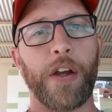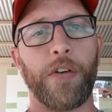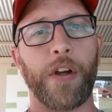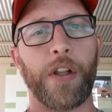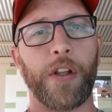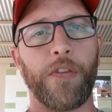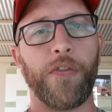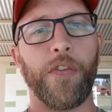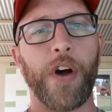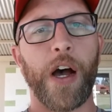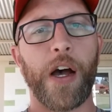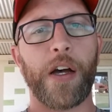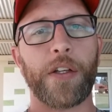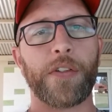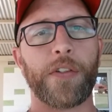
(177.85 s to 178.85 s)
really
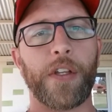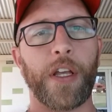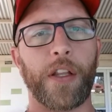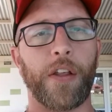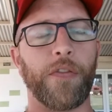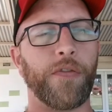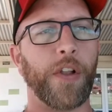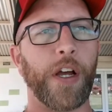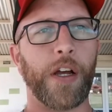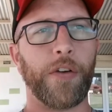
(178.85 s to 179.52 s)
fast and they fly